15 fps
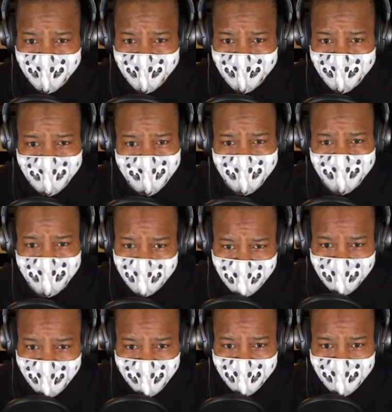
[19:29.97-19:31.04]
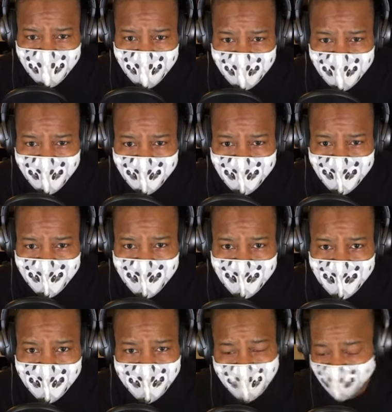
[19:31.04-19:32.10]
It's just humor.
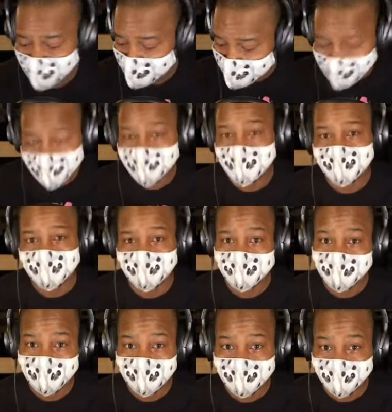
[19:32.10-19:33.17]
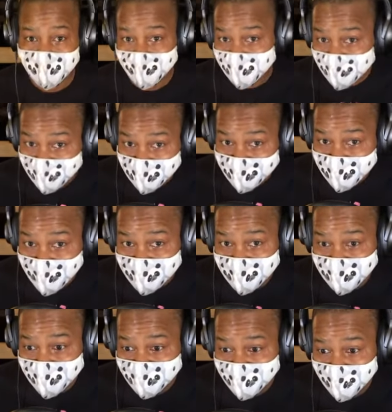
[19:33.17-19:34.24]
And that's the thing about American society
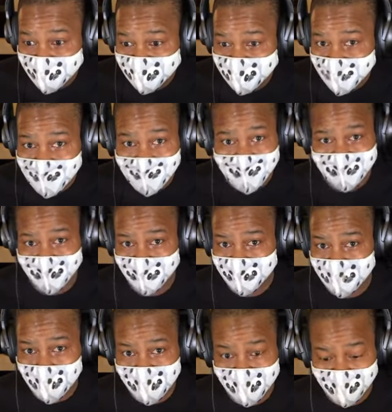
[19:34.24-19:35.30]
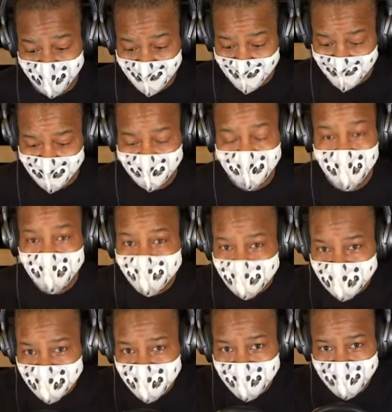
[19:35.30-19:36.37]
sometimes. That
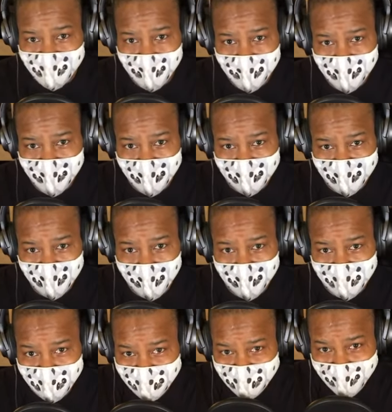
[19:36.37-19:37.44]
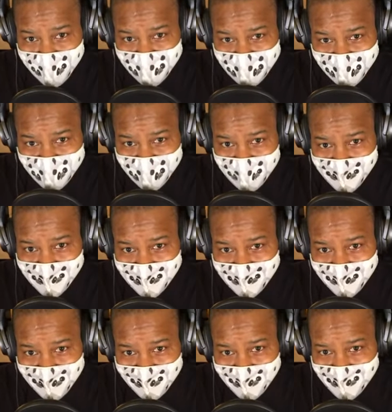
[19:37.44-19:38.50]
cultural appreciation.
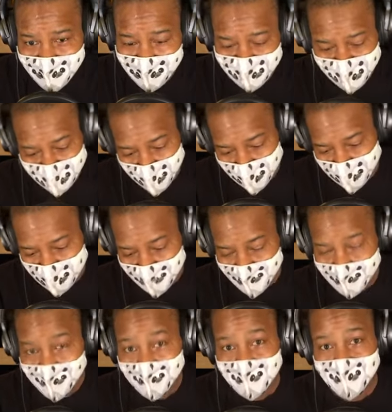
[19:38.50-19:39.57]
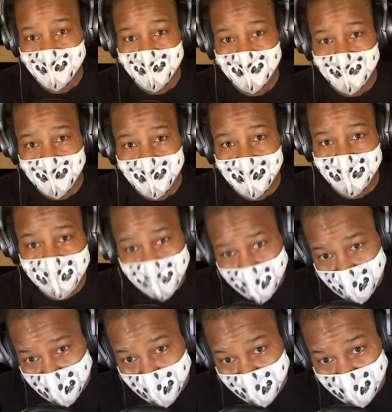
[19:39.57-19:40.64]
I'm sorry. I don't care
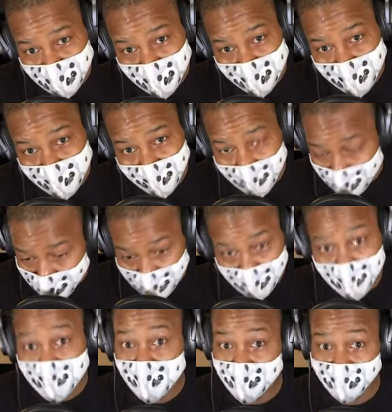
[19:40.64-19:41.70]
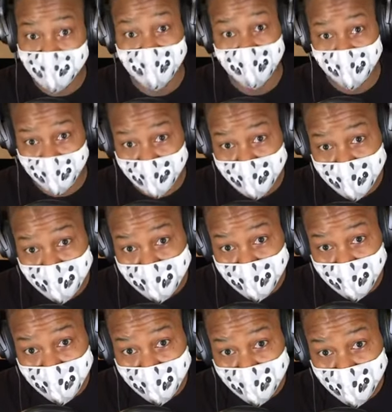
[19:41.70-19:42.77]
what any American says.
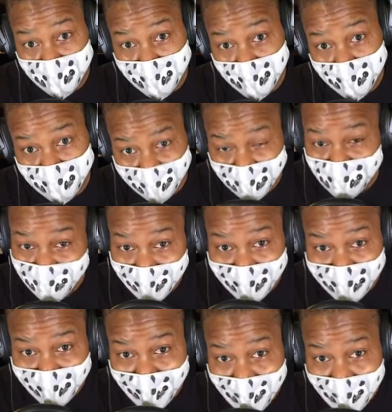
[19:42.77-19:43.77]
That's right.